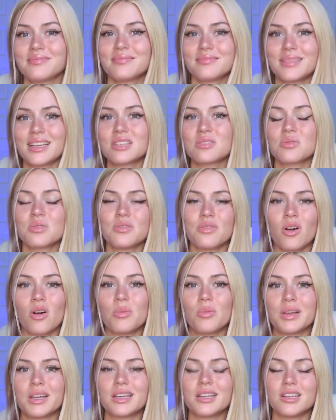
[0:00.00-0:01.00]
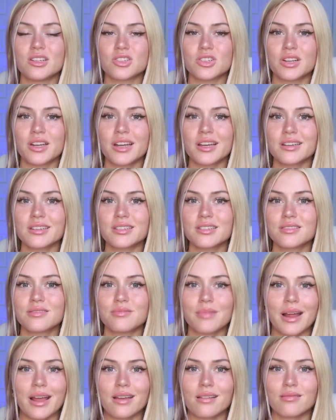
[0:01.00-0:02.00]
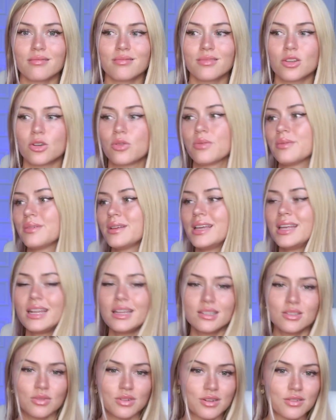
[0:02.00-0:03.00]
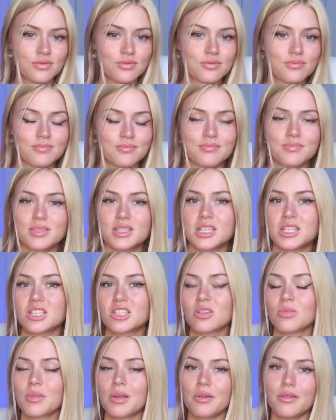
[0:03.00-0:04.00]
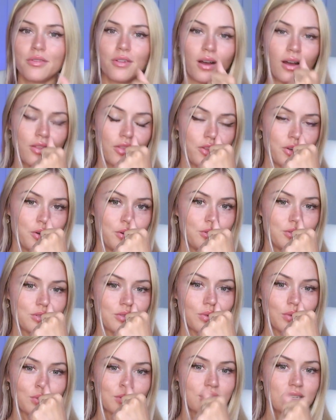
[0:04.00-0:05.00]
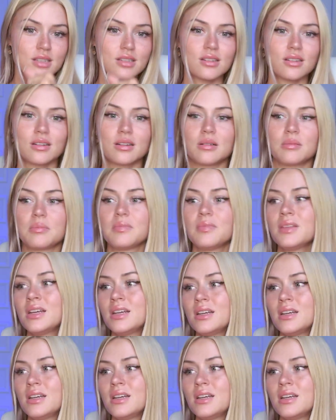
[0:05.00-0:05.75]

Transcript: That's what we've all been conditioned as, right? Through any sort of system that we've gone through, school system,